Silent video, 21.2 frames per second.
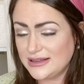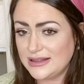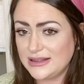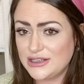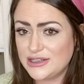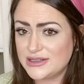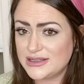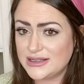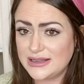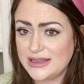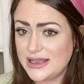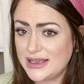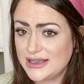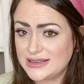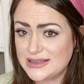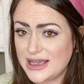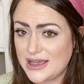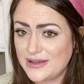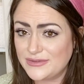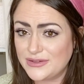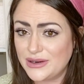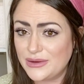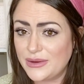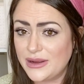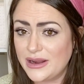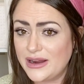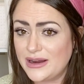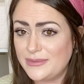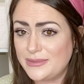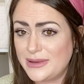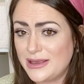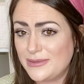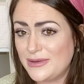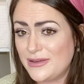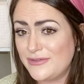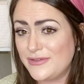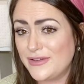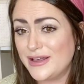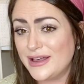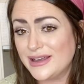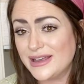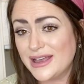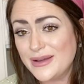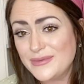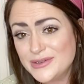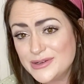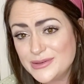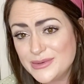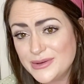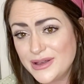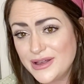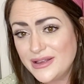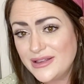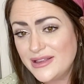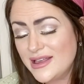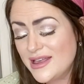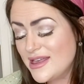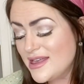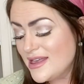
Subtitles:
just leaks everywhere and make me feel uncomfortable.